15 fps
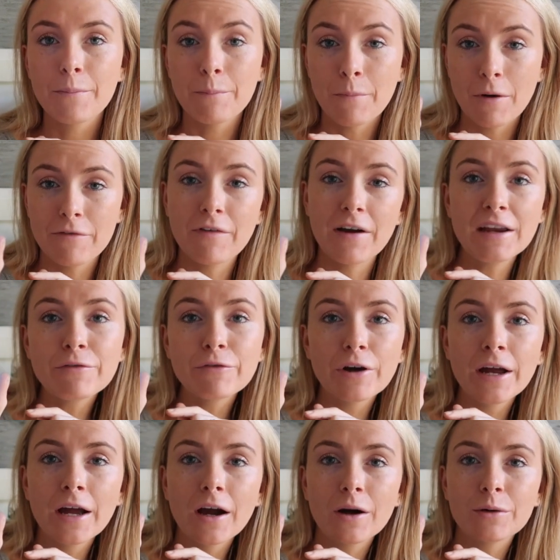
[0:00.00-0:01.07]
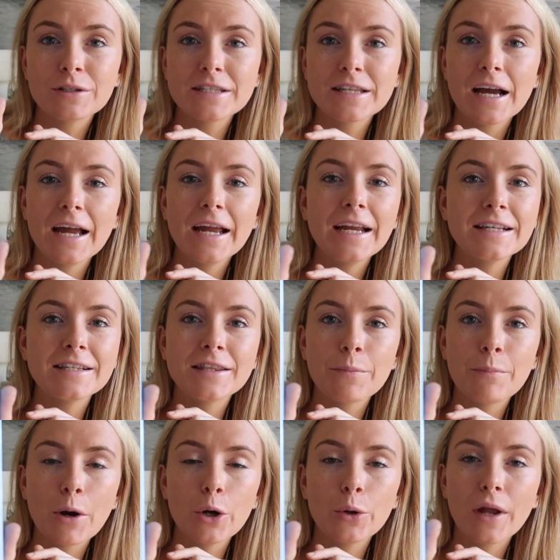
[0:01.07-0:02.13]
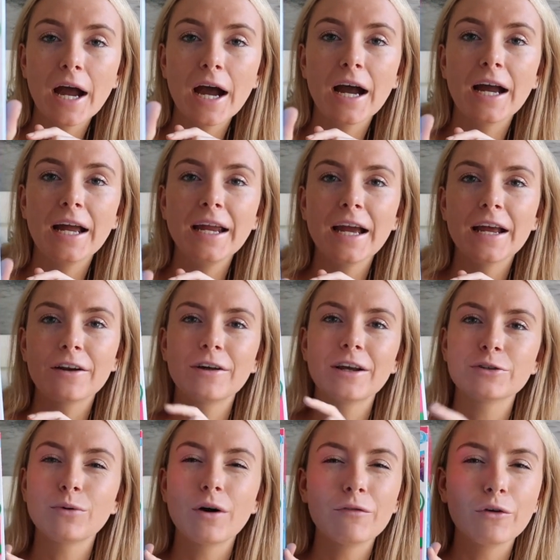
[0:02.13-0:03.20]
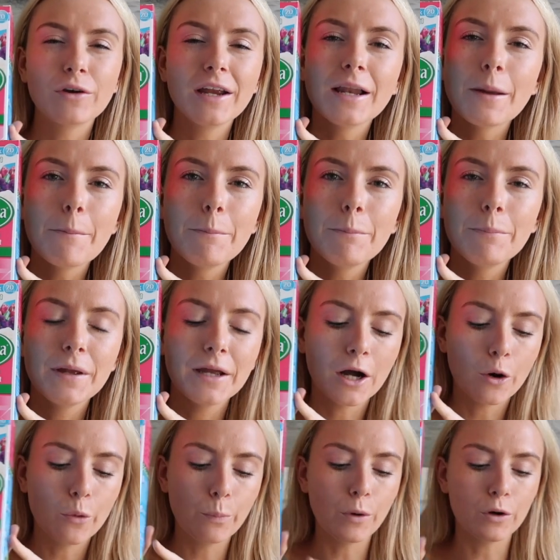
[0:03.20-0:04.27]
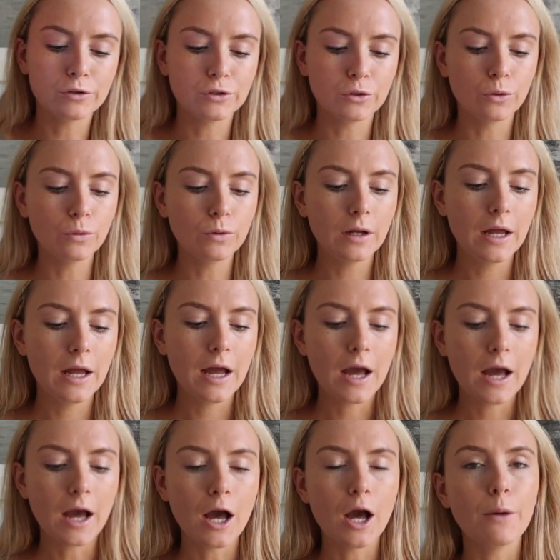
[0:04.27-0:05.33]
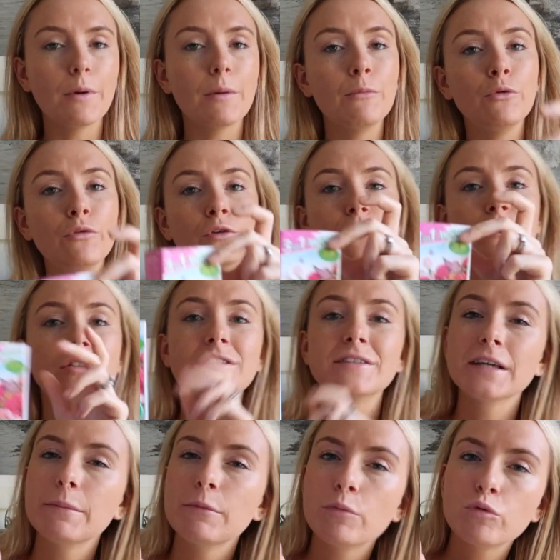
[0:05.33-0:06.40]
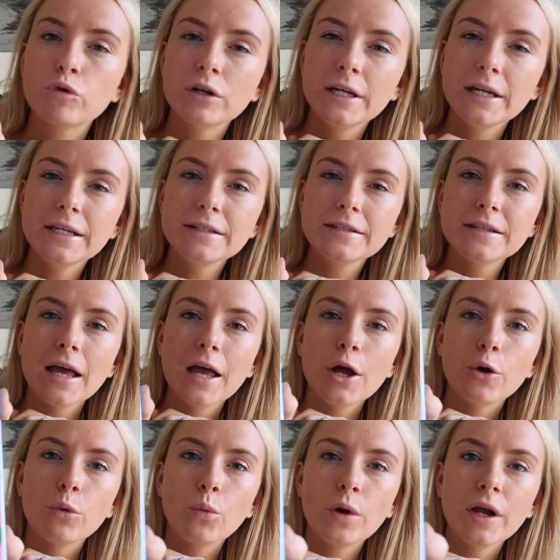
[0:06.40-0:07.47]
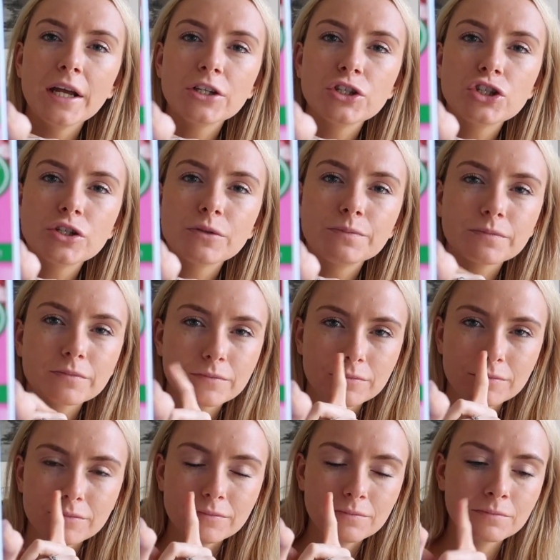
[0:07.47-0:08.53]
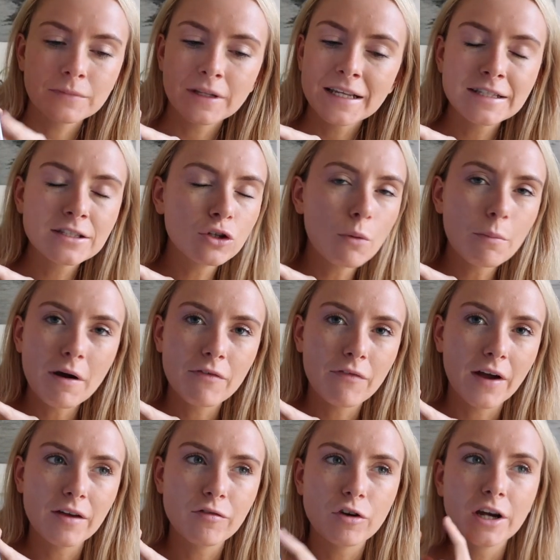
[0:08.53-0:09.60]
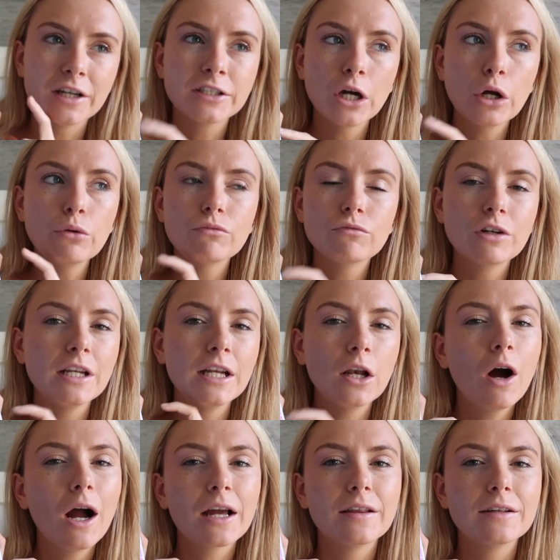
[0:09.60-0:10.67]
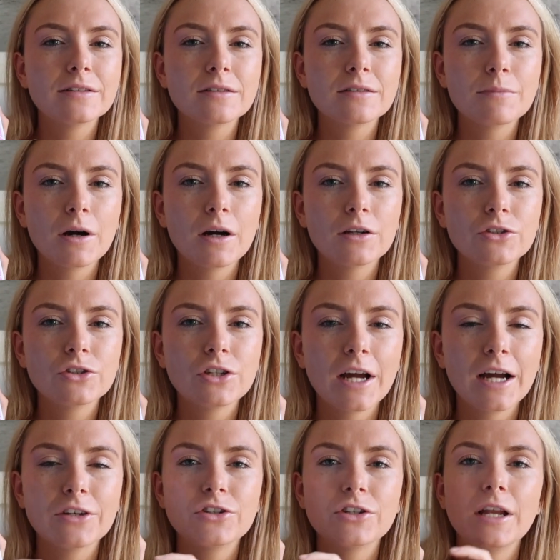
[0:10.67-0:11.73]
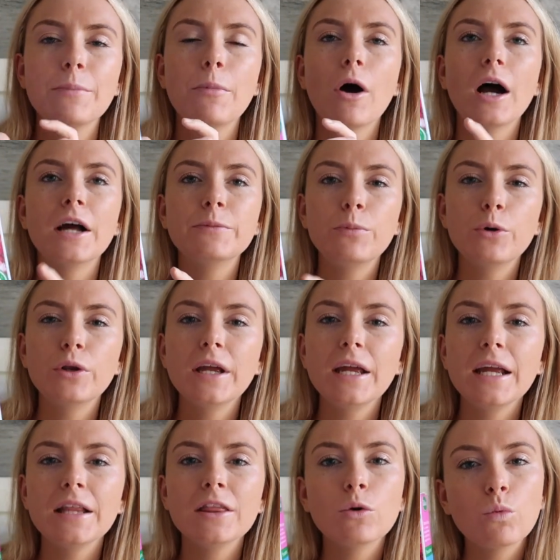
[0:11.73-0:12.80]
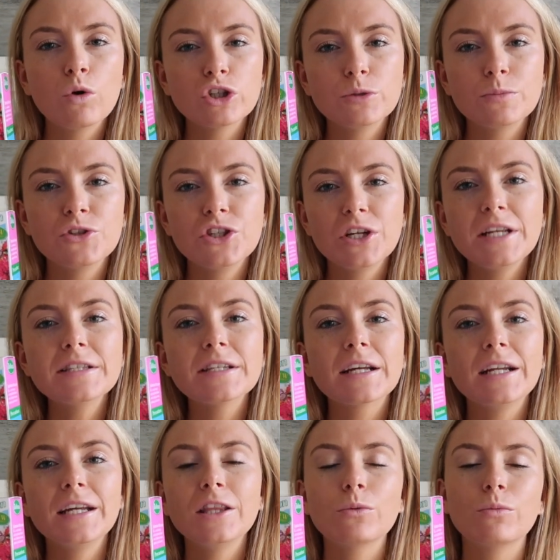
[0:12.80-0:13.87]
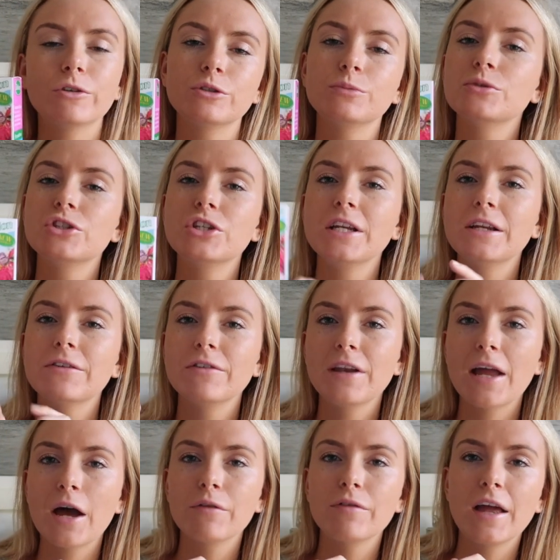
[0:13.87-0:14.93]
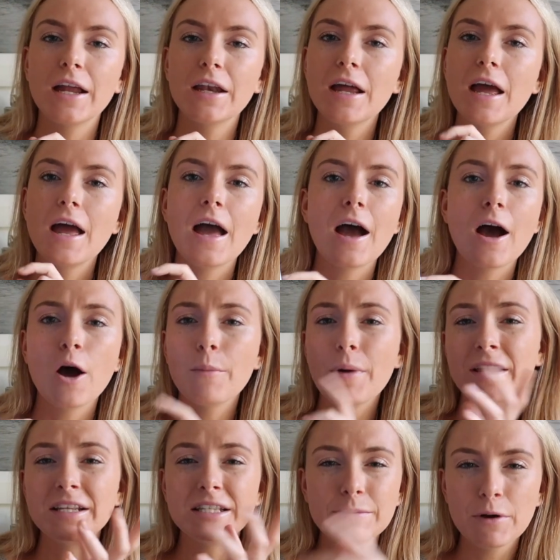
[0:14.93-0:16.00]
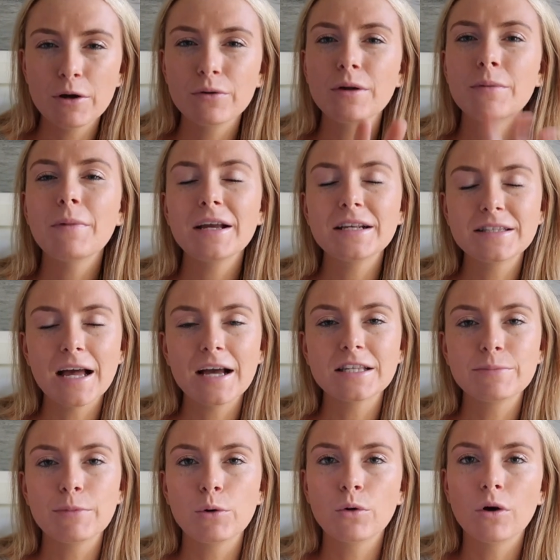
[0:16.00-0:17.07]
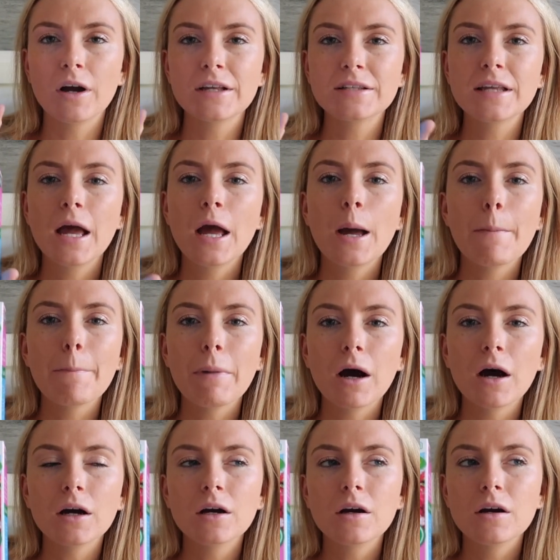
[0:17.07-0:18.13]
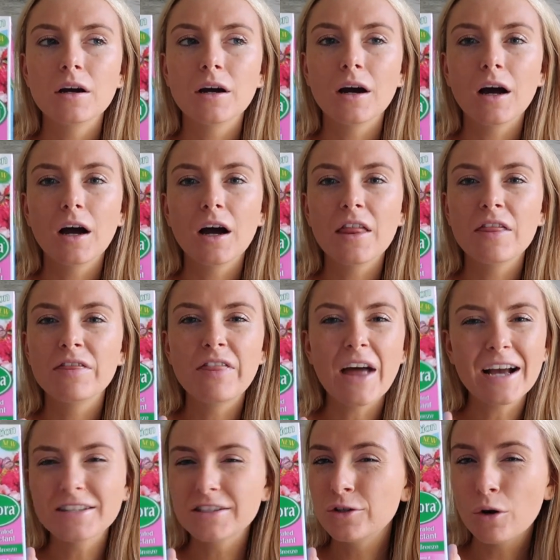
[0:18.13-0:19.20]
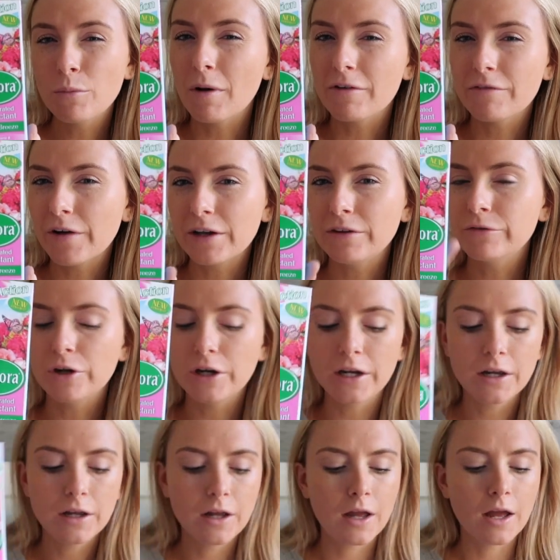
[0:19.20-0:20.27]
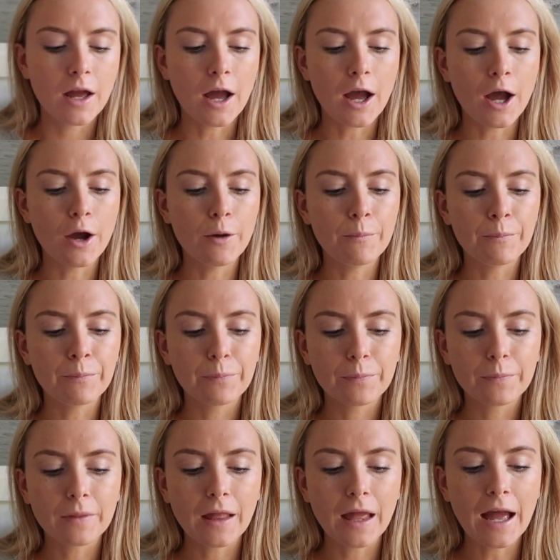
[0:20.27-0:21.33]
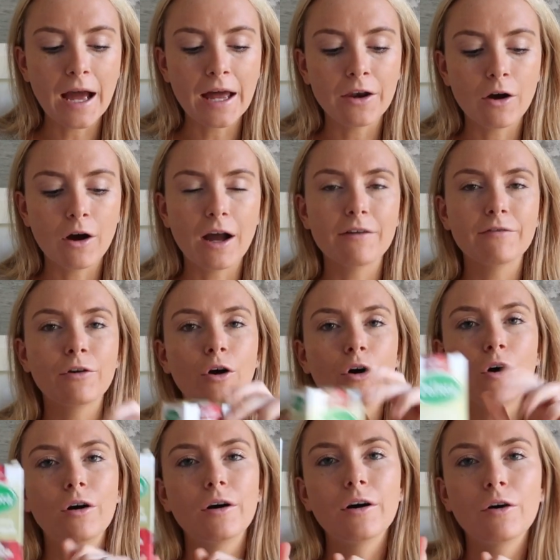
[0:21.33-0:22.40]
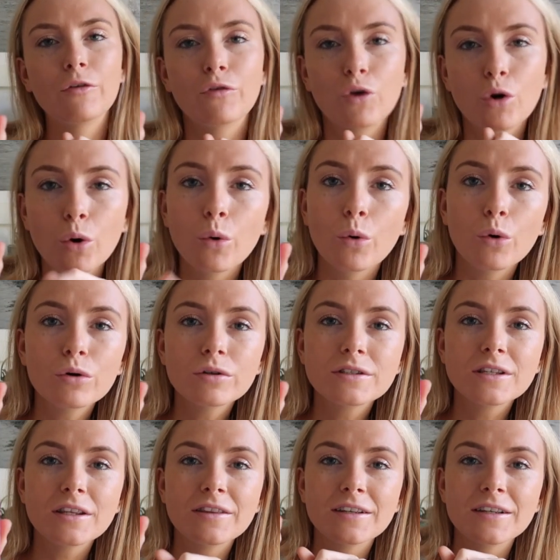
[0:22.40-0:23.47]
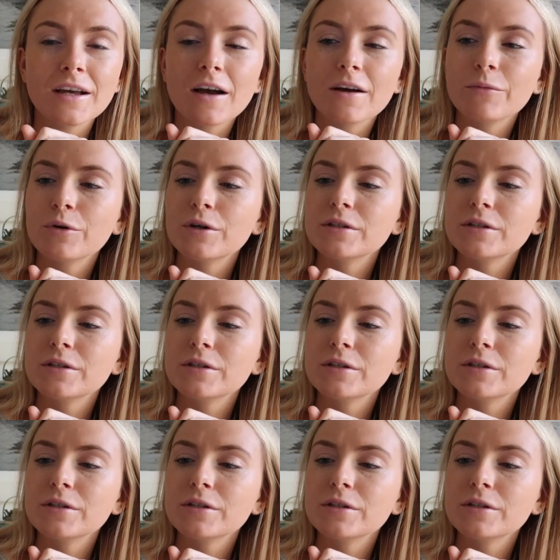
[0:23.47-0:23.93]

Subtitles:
my favourite, I would say, is the bouquet, and that's why I got it in a big old bottle. Moving on to Summer Breeze, which is not my favourite. I don't really like this as much actually, but I put it in the washing machine to clean the washing machine every now and then, and it makes that smell nice, but that's not my favourite. And I have got, of course, the